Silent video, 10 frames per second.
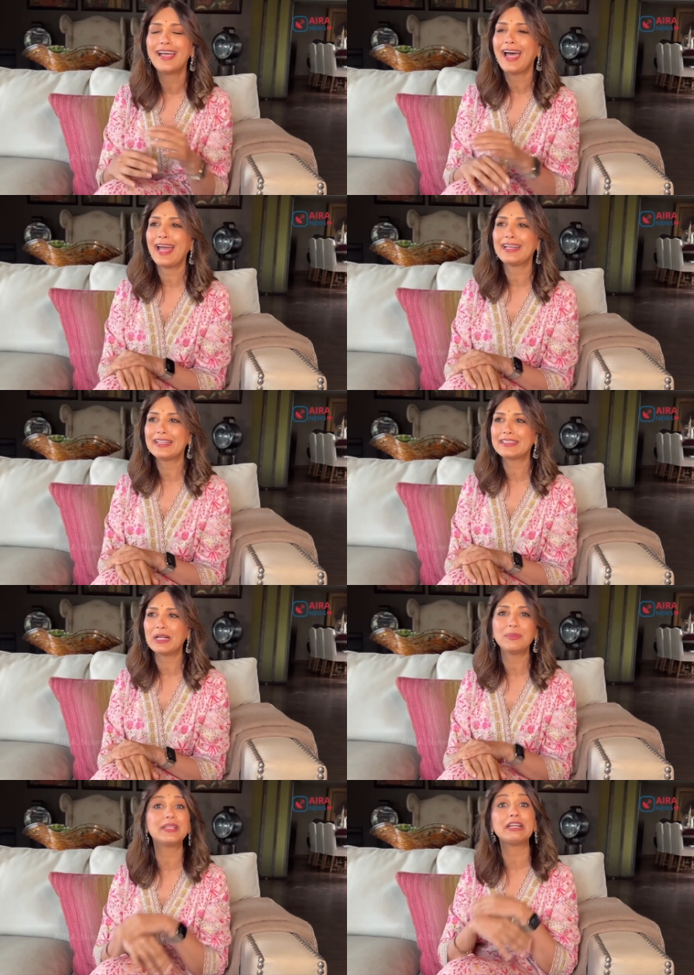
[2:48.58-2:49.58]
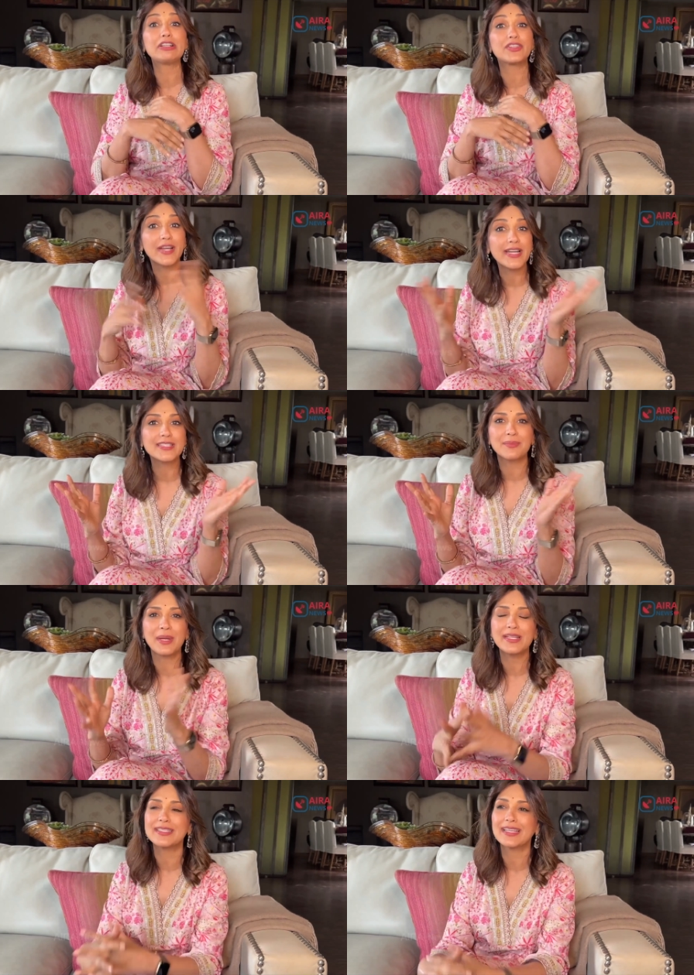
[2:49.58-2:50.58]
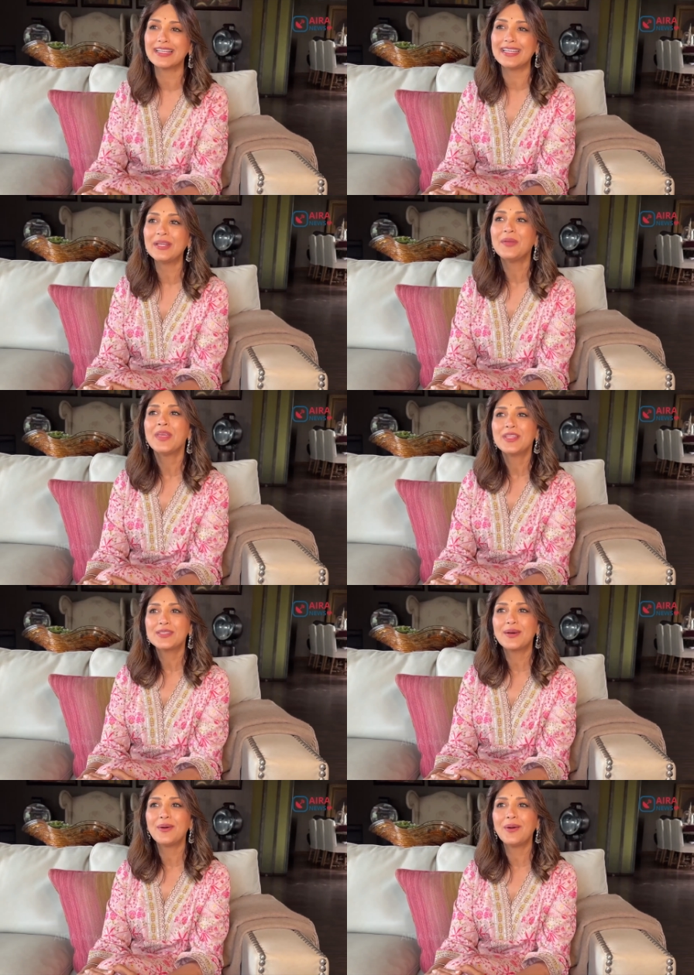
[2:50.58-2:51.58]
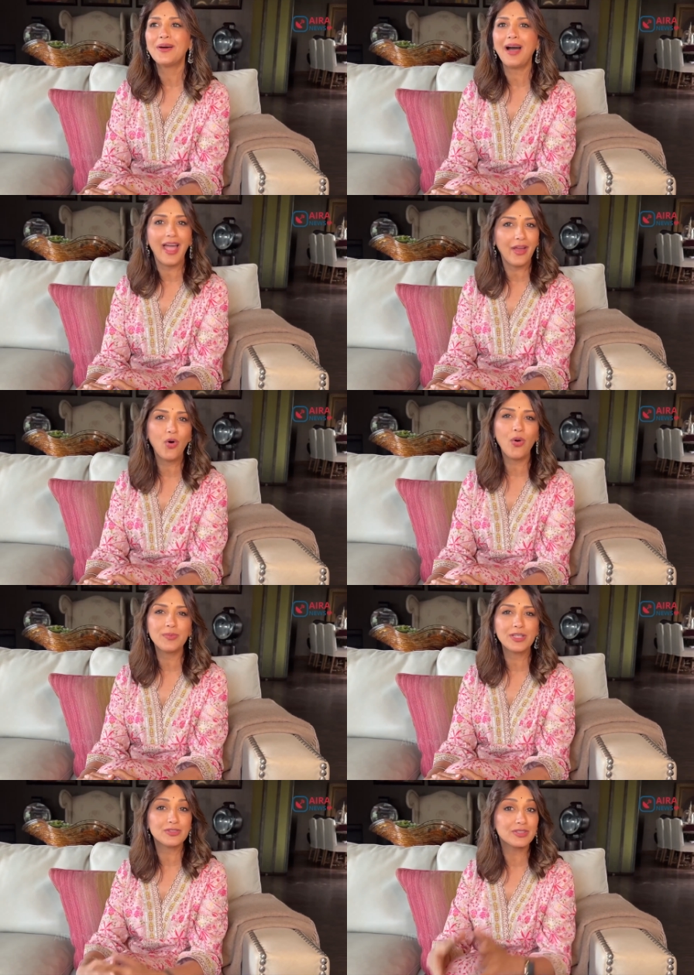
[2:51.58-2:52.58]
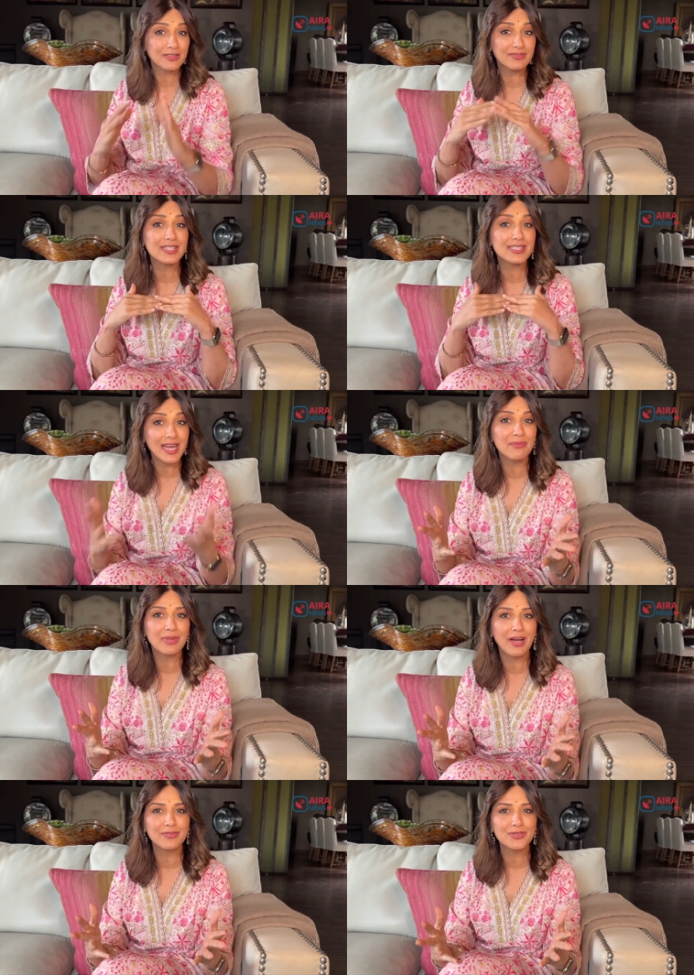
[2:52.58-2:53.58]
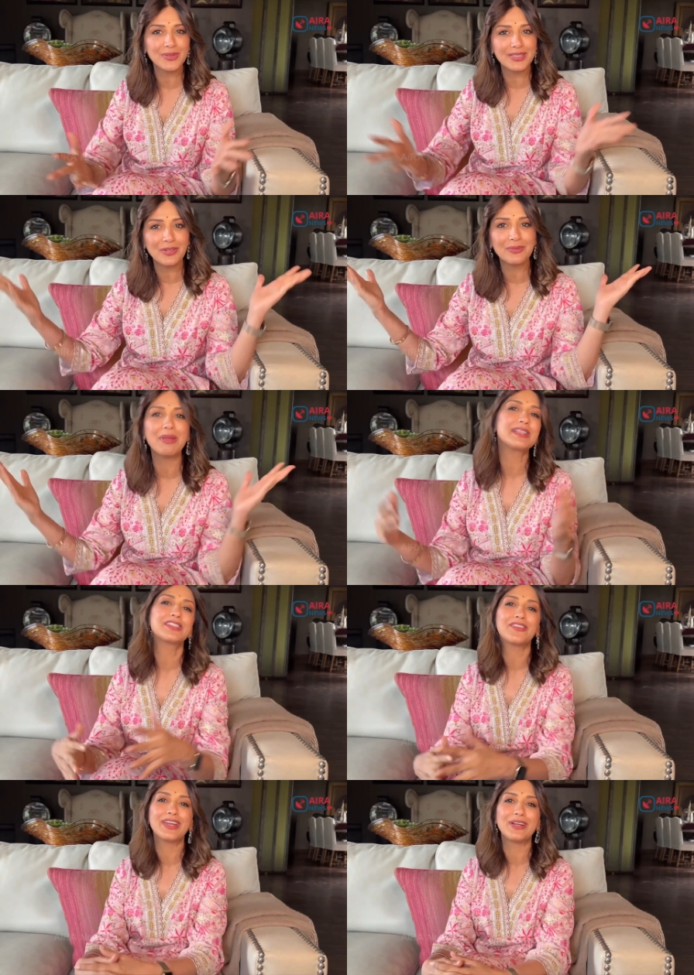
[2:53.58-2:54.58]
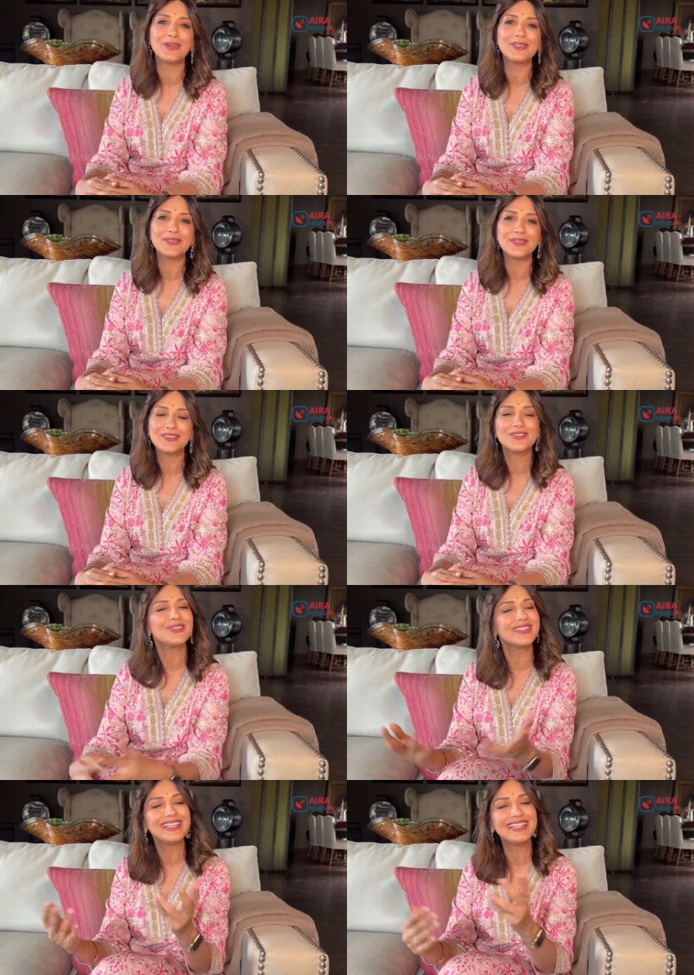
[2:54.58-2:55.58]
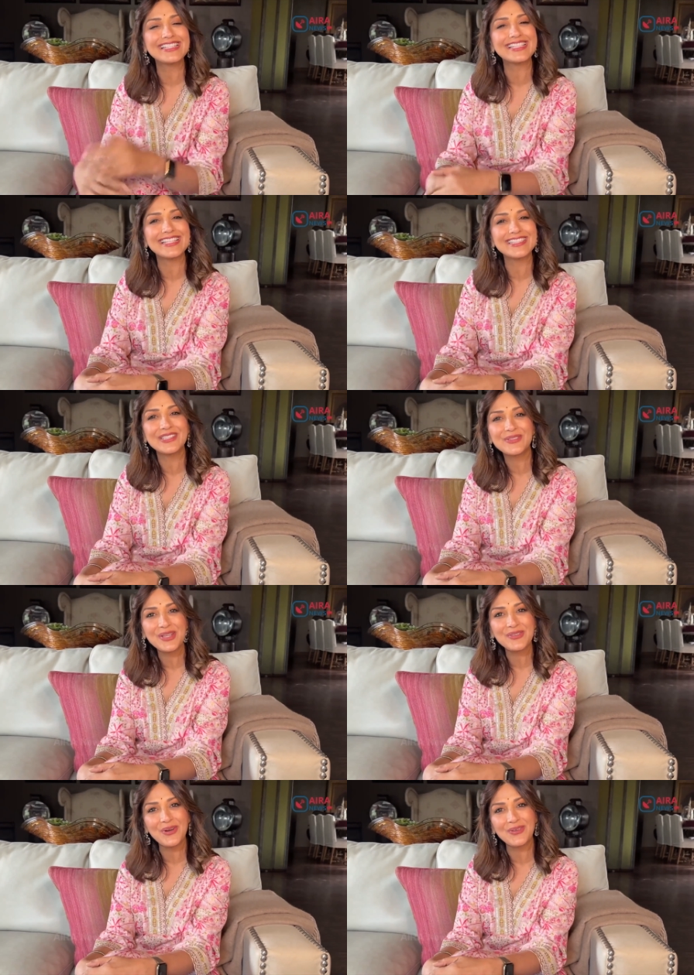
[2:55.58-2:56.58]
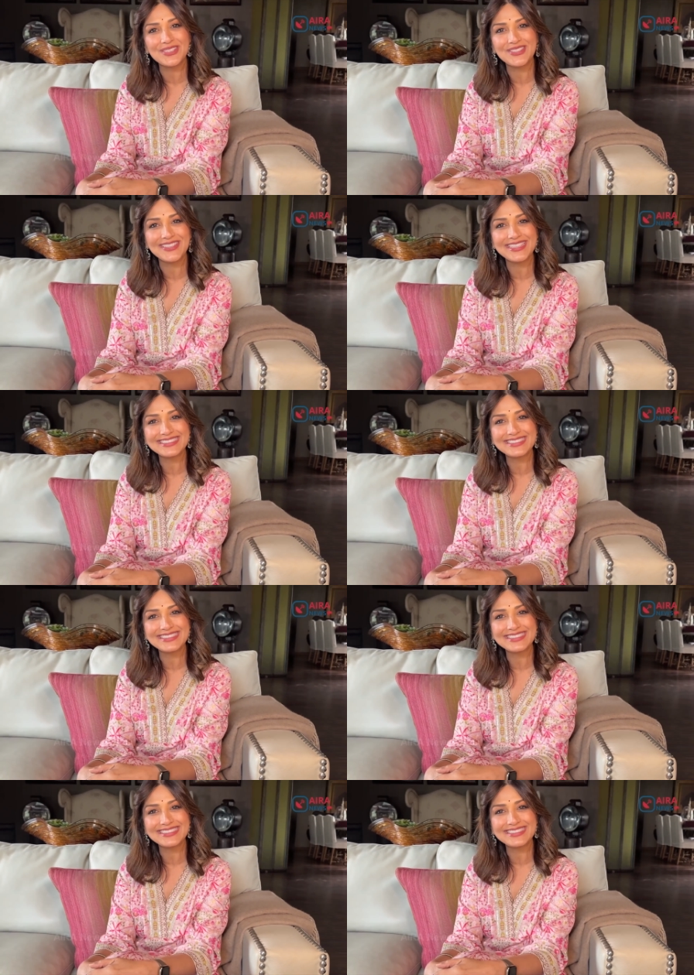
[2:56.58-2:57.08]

and they tell me that it rates amazingly. So I hope that you give the same love to it on big screen also. So really excited and looking forward to it.